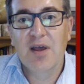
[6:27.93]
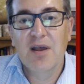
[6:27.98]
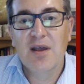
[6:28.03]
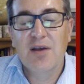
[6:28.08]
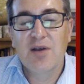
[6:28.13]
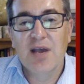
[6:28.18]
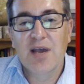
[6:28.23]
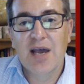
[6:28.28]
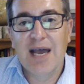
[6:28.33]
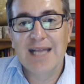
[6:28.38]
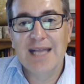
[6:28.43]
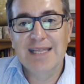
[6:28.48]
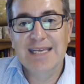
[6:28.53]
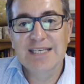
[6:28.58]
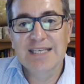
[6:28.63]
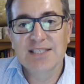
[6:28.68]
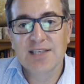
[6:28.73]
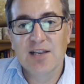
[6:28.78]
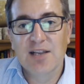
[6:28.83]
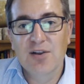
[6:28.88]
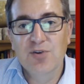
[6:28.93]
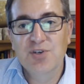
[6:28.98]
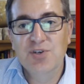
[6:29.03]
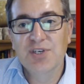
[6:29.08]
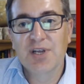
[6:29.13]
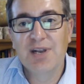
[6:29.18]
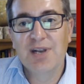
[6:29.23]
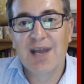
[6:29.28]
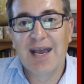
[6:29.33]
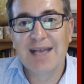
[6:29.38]
and his
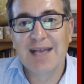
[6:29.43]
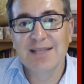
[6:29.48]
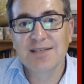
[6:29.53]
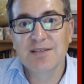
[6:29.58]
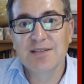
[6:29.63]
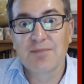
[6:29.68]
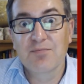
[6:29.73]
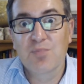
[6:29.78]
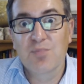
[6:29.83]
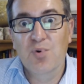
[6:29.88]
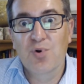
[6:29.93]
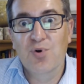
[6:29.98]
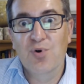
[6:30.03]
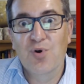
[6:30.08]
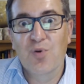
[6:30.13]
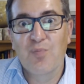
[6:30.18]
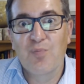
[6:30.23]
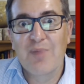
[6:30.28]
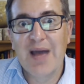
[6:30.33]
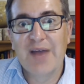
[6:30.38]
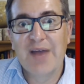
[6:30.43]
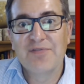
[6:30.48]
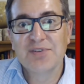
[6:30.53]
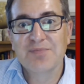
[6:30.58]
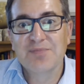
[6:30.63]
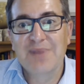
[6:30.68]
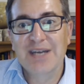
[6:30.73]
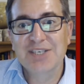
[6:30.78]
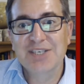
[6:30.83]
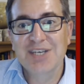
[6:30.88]
solution and some more maths
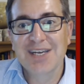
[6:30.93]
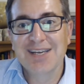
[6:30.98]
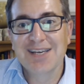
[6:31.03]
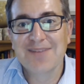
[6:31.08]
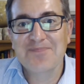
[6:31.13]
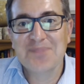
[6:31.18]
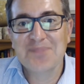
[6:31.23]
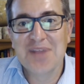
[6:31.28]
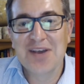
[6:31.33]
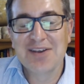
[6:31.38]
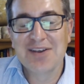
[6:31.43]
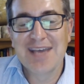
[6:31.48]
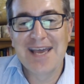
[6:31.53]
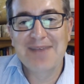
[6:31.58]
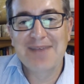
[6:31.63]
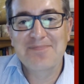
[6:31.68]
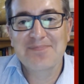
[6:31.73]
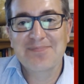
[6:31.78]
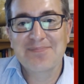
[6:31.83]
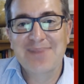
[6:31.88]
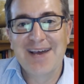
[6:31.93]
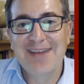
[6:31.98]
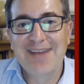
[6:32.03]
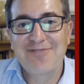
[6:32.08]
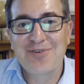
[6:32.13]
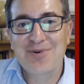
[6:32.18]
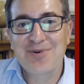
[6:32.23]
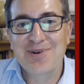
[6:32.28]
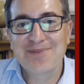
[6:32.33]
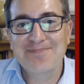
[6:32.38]
magic. Okay, bye everyone.